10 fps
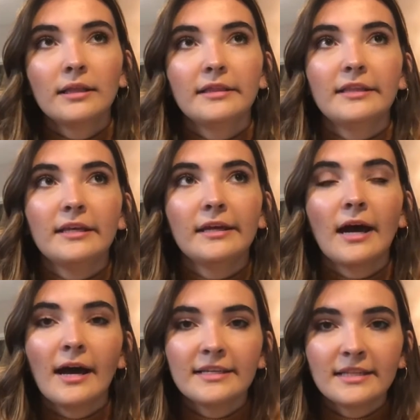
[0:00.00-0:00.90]
The
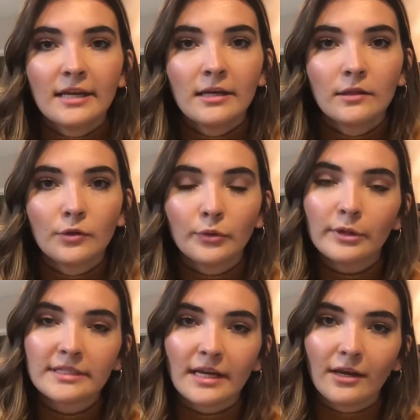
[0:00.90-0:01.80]
high setting and the cool
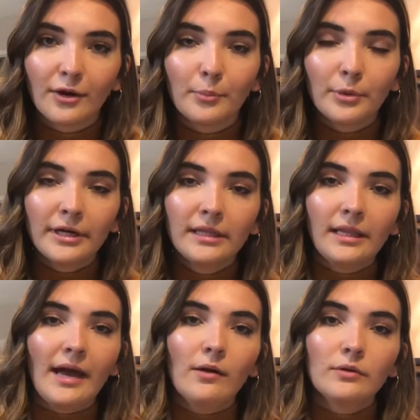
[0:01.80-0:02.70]
setting are pretty
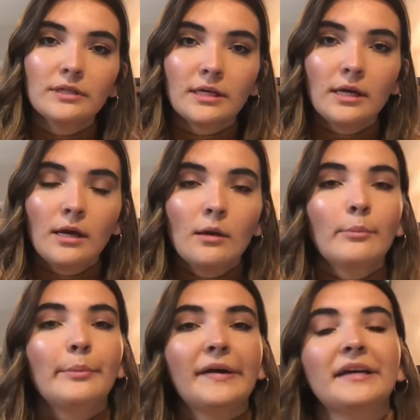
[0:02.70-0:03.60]
loud,
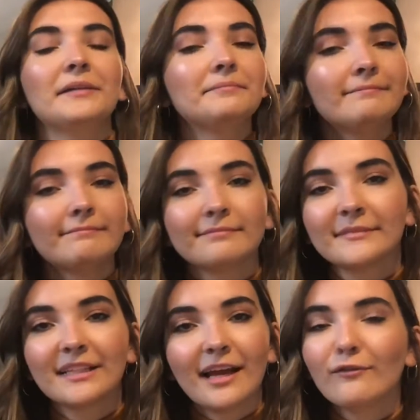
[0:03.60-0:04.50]
but
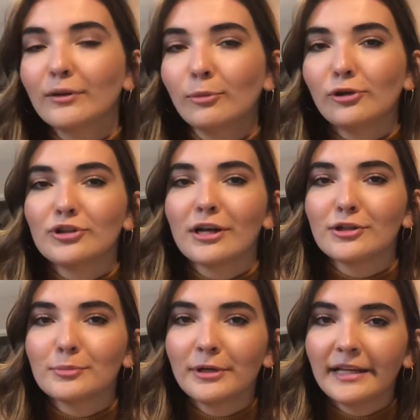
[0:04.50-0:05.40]
every blow dryer is
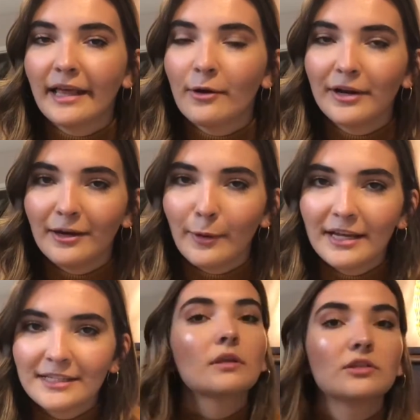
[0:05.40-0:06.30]
pretty loud
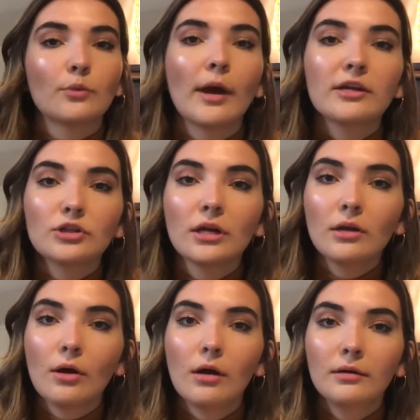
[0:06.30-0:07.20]
anyways. So I tried it
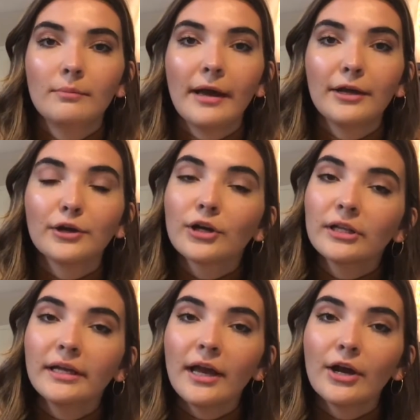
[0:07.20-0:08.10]
on my
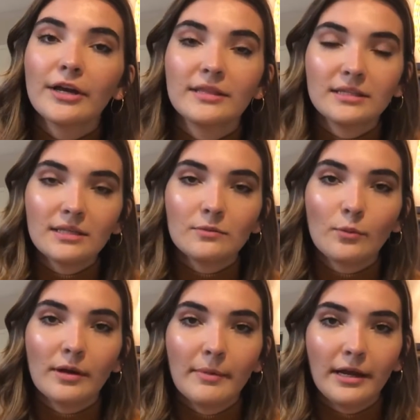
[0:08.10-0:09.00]
curly hair and this is
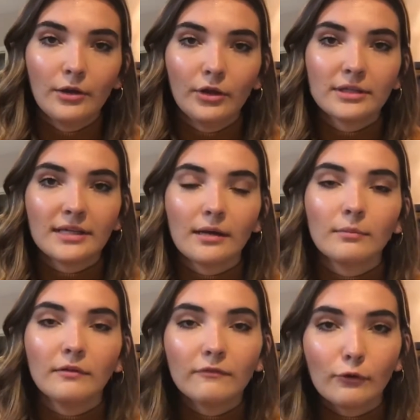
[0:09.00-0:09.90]
what my hair looked like
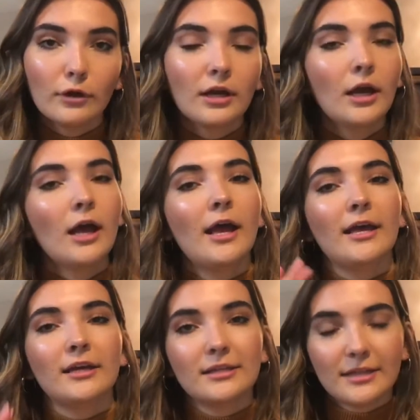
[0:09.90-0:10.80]
before
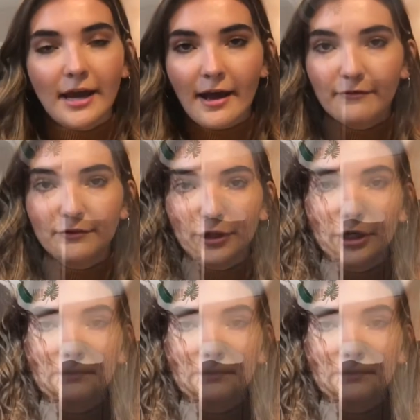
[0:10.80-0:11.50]
and after.